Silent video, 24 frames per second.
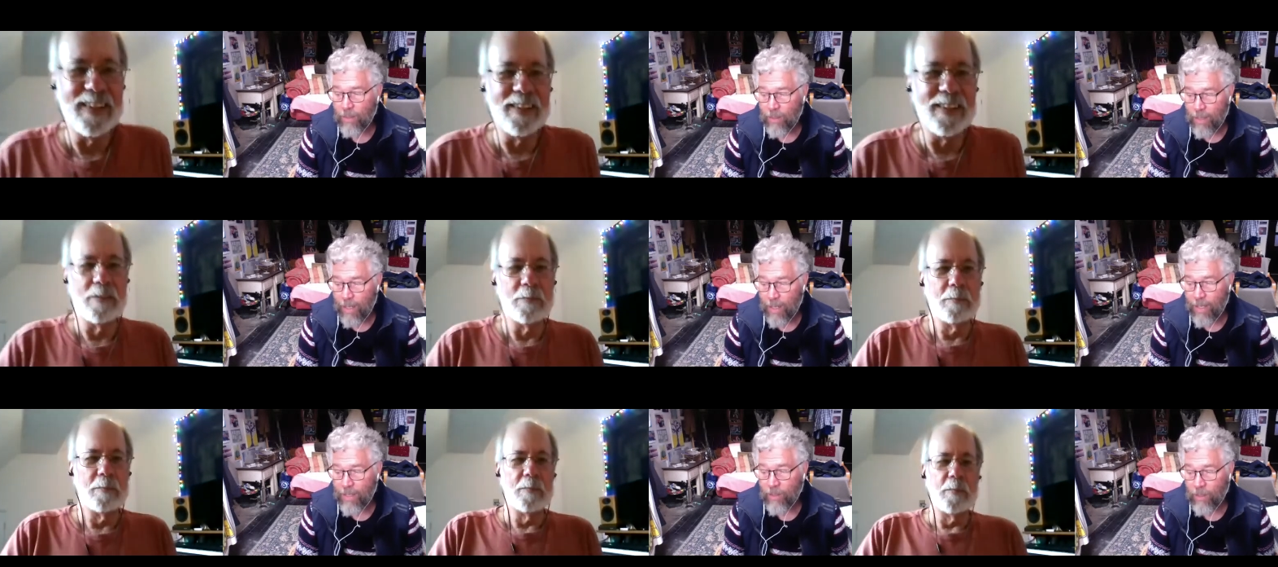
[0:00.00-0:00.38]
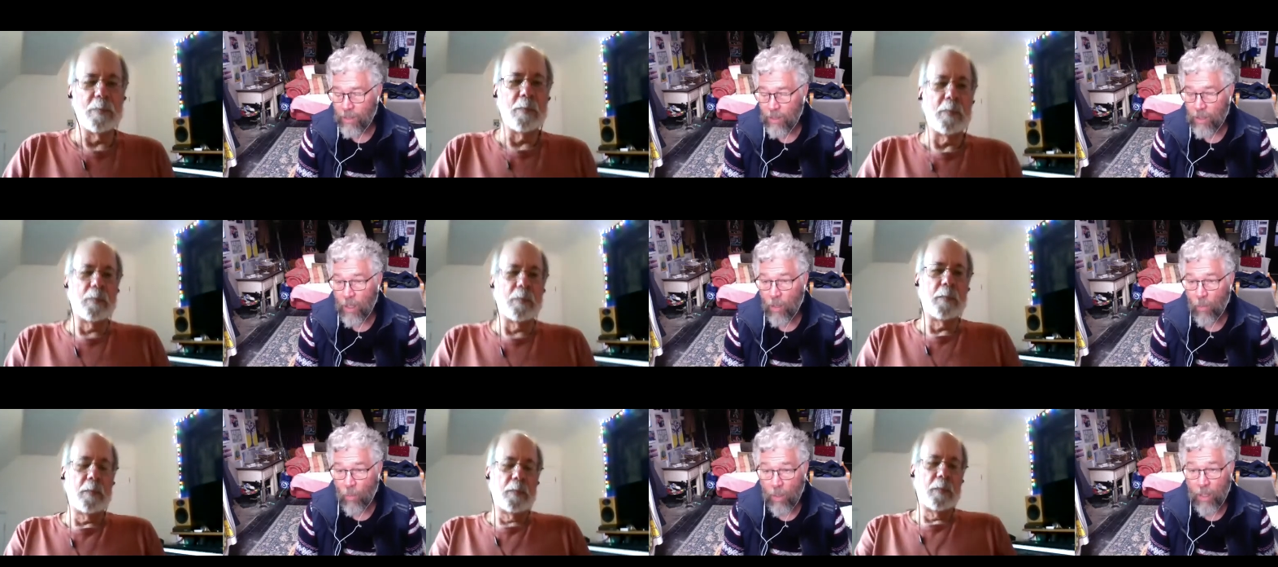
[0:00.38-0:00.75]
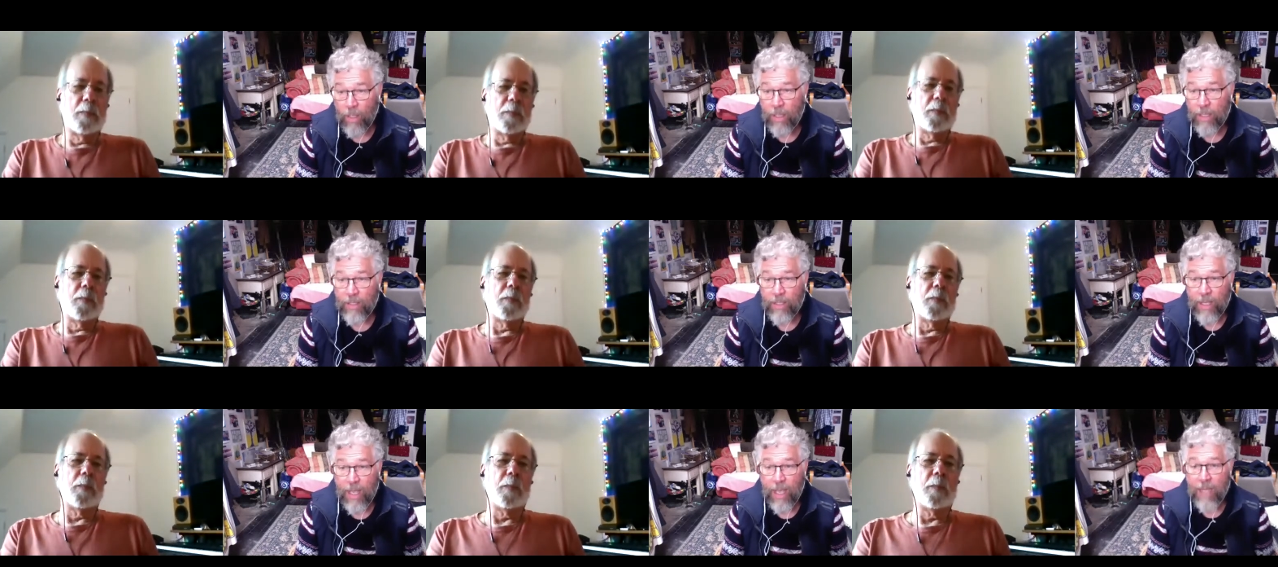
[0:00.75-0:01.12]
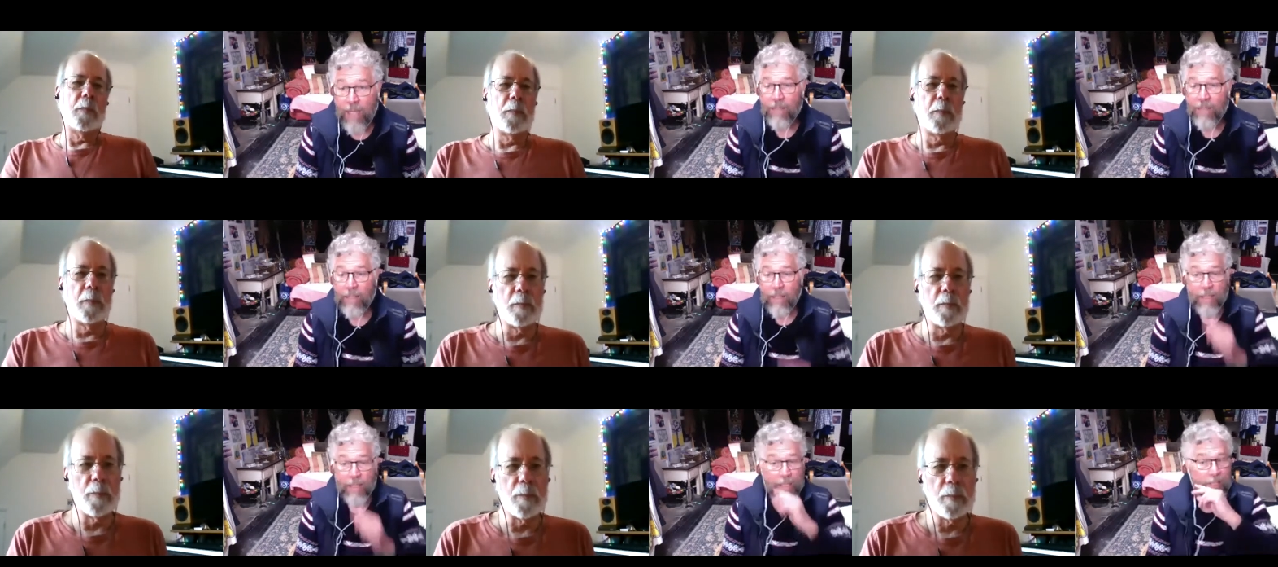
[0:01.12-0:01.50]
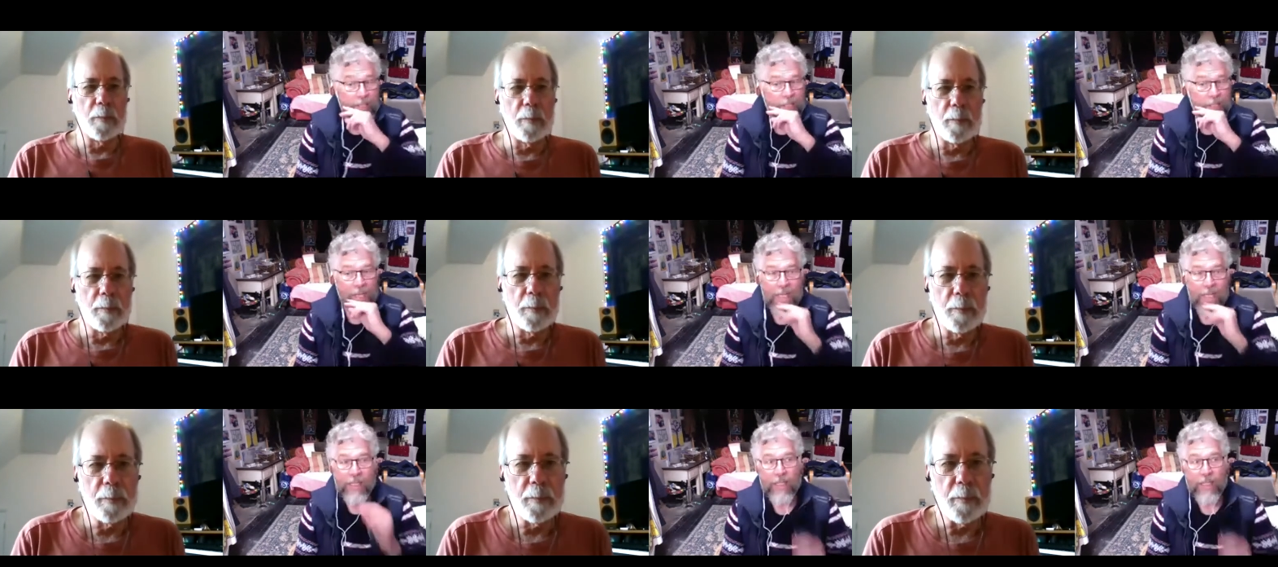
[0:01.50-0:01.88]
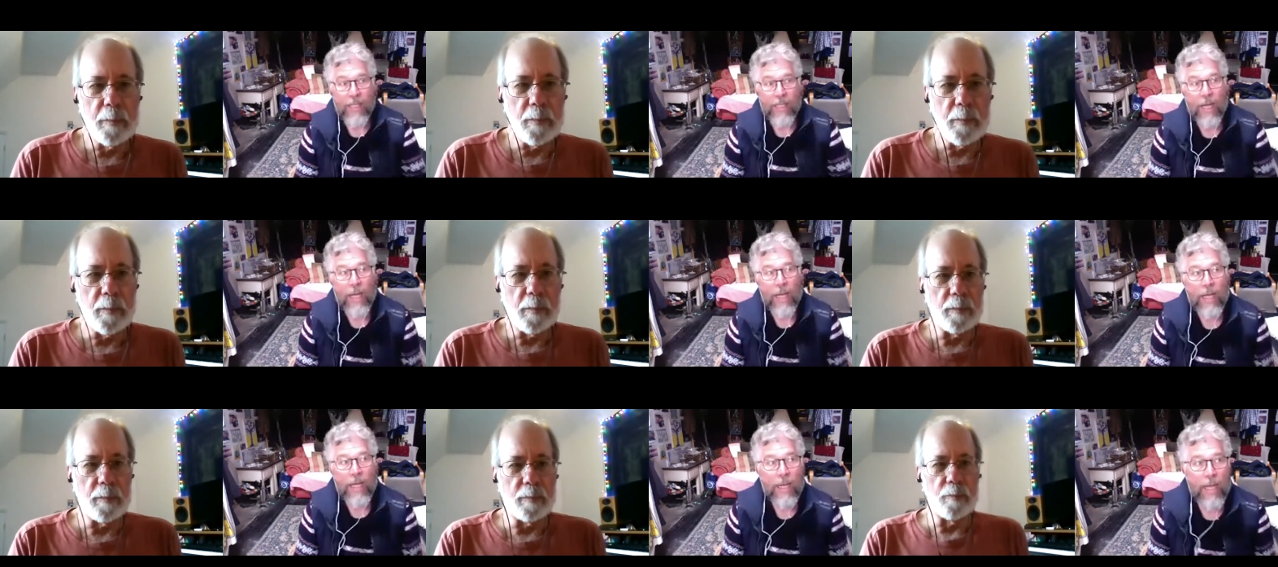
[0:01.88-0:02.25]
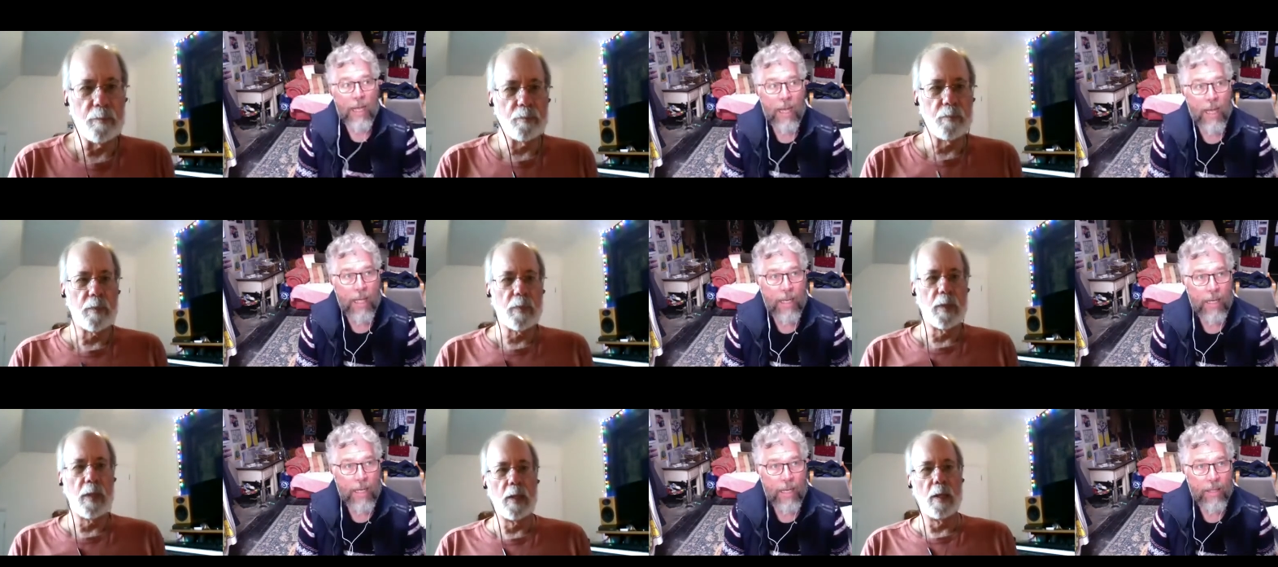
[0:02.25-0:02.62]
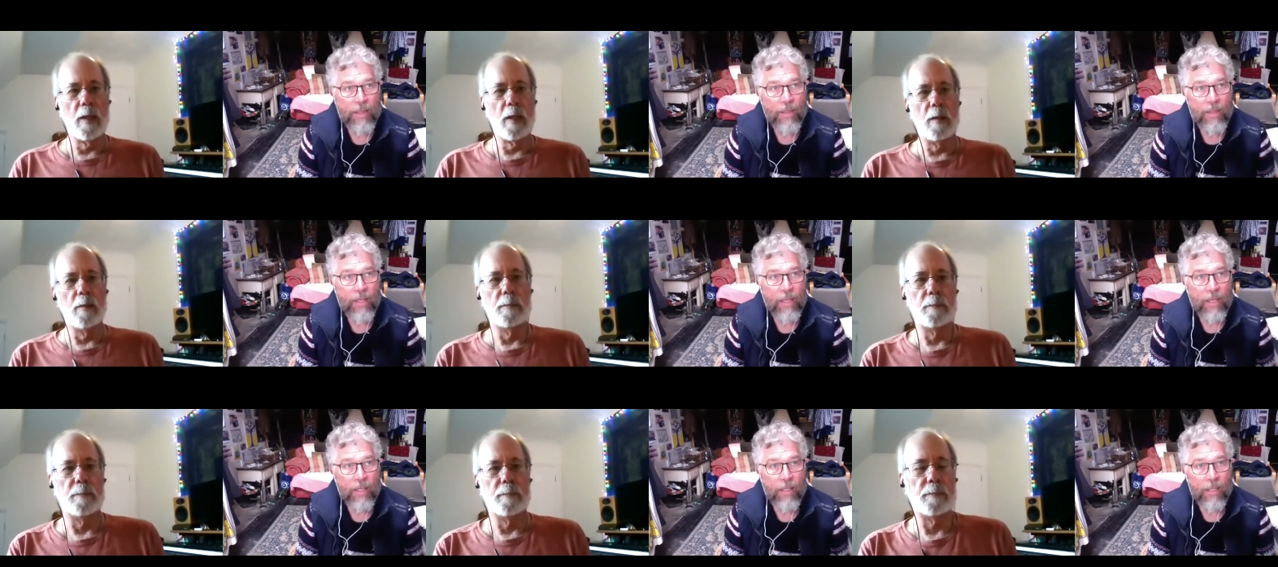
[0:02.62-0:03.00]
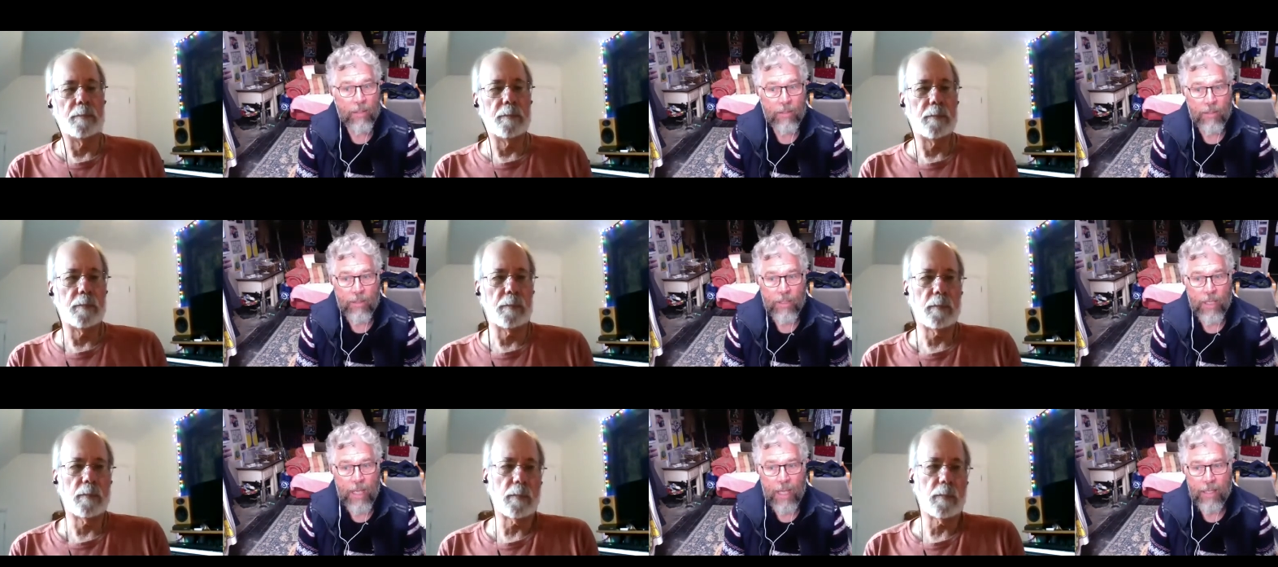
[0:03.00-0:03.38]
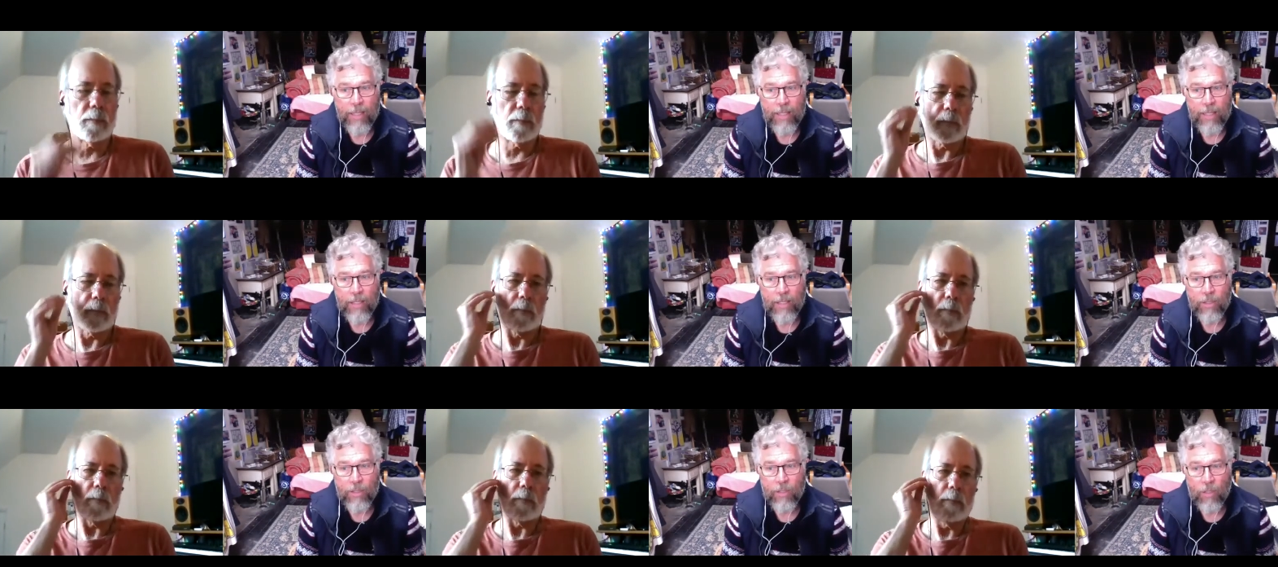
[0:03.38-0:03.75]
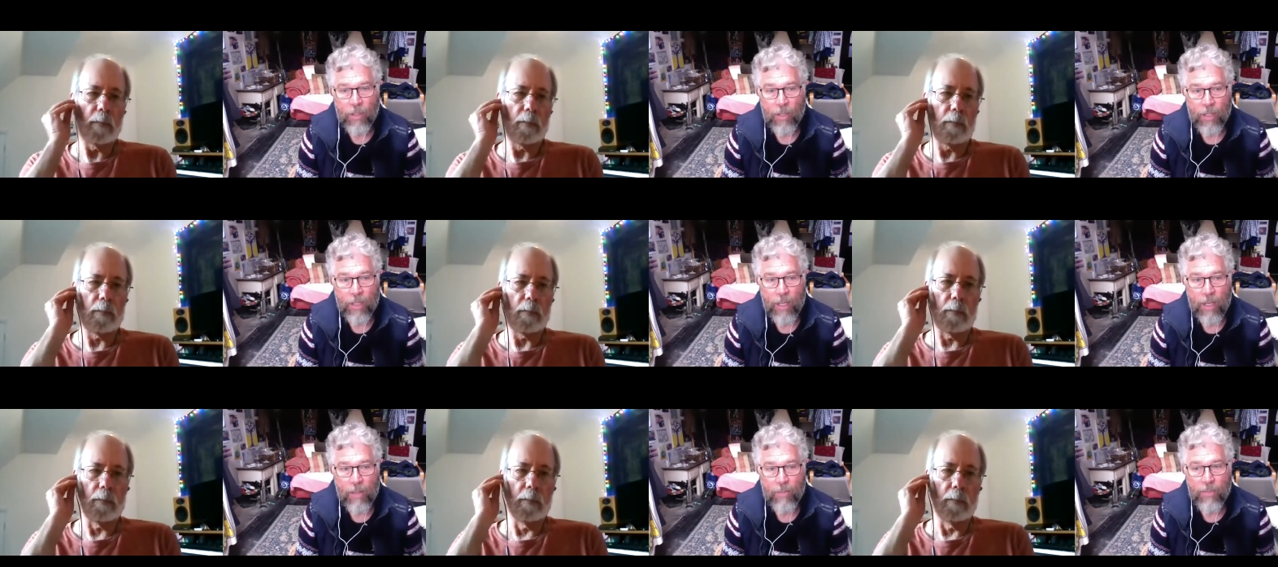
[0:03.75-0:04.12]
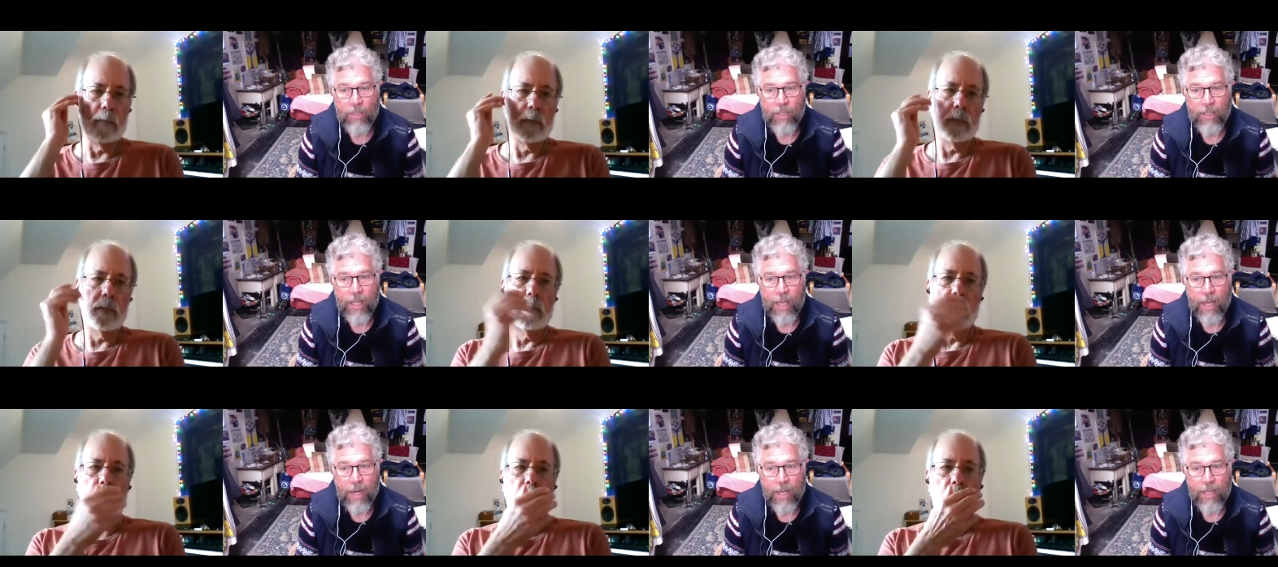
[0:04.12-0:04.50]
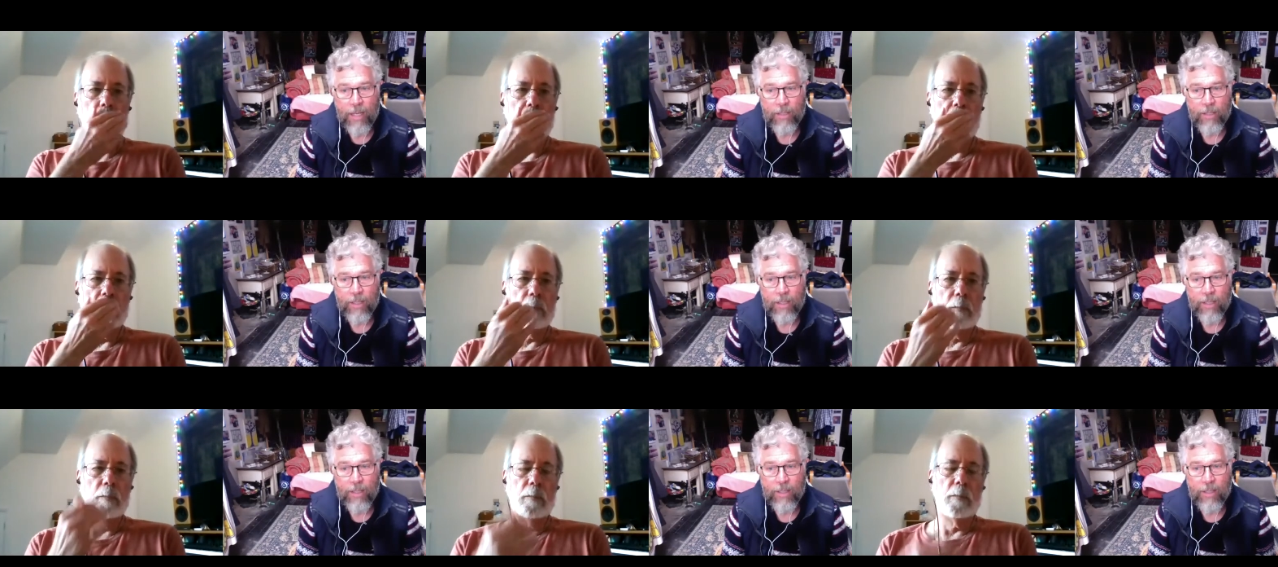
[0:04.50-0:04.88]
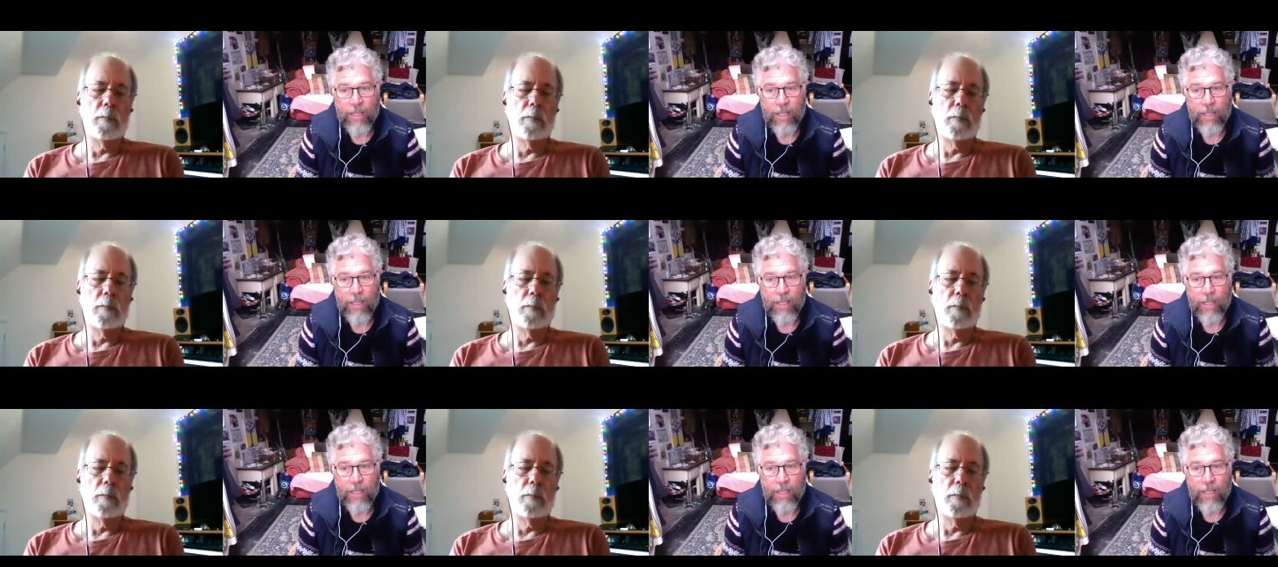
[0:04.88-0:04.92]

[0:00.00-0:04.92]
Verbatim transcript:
Speaker 1: yes. Well, exactly, exactly. And and I think it sadly is going to come to that, Isaac.